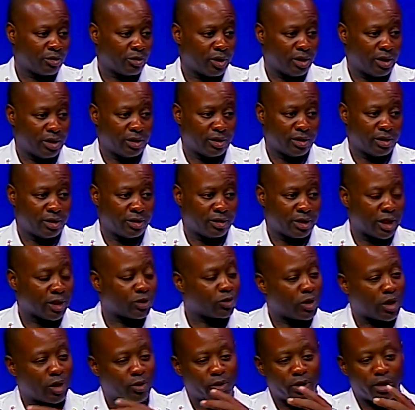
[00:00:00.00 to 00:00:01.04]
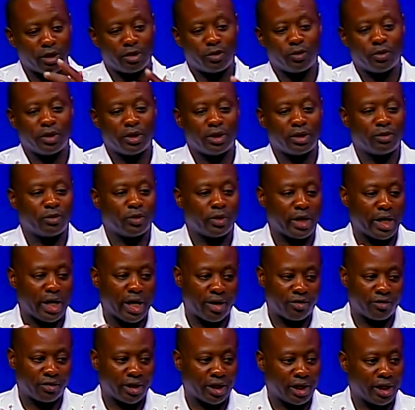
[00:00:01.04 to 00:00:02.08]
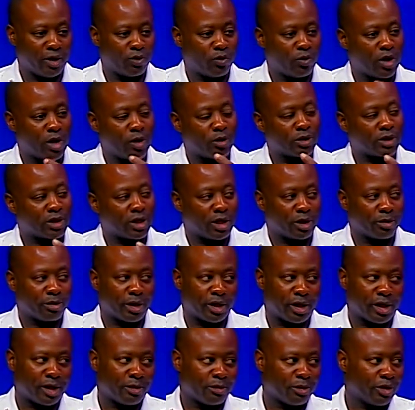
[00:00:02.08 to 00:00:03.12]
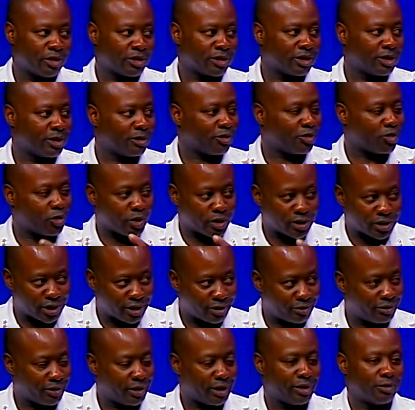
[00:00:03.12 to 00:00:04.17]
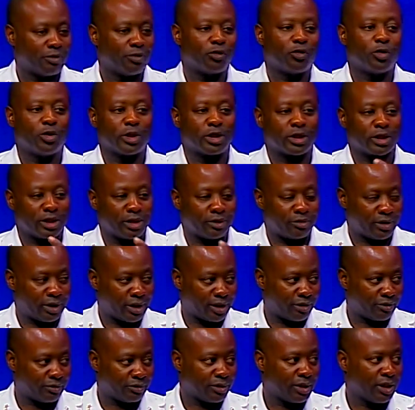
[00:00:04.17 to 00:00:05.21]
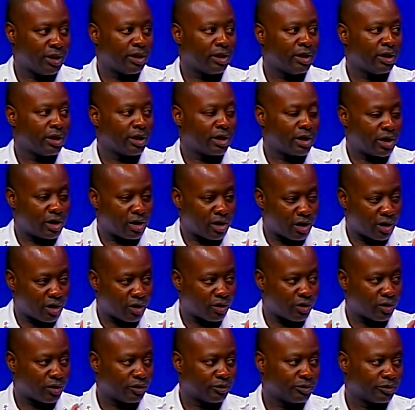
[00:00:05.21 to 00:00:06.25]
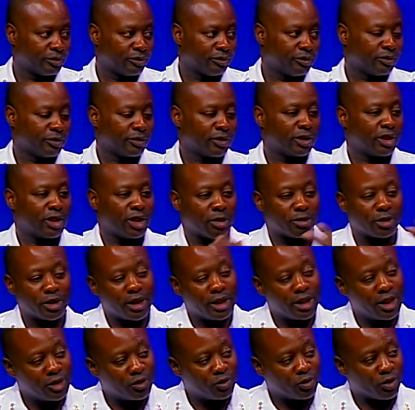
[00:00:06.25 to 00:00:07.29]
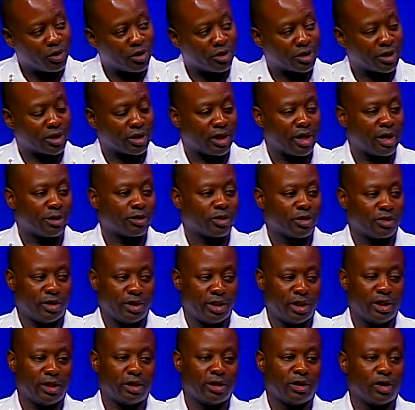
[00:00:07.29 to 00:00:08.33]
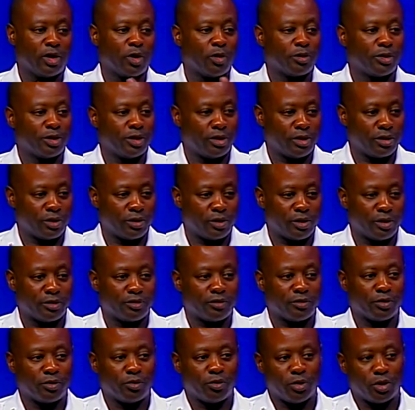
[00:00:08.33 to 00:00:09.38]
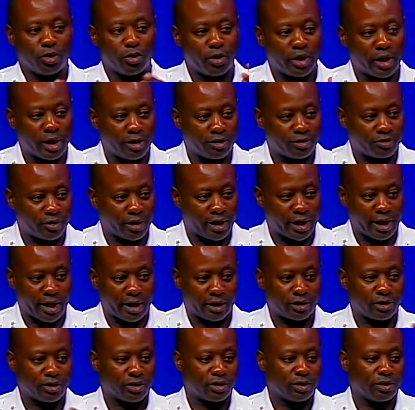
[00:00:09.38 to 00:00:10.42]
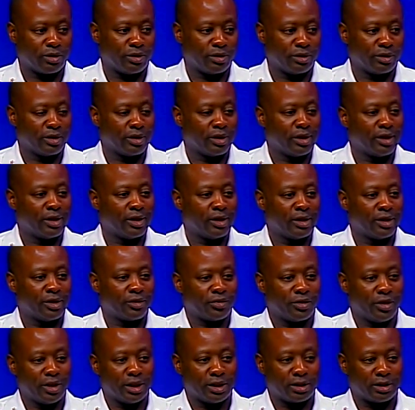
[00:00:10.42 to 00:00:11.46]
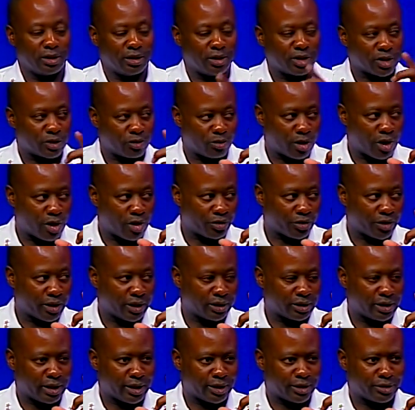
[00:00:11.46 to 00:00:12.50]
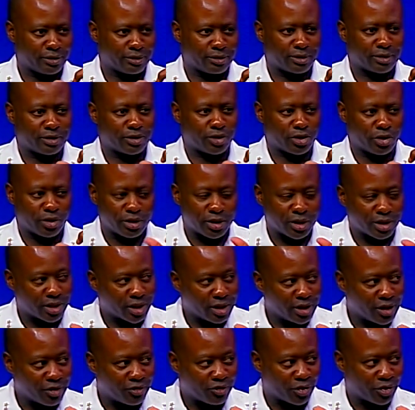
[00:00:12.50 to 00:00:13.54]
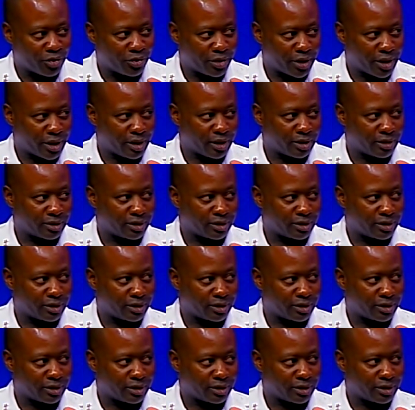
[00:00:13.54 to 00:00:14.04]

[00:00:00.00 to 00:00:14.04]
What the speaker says: And that's why we advocate. We always talk about our emergency number 4711, 4711. Call. come to these workshops, so you need to know what to do. If we do have an active shooter, things, the little small things like turn your cell phone down.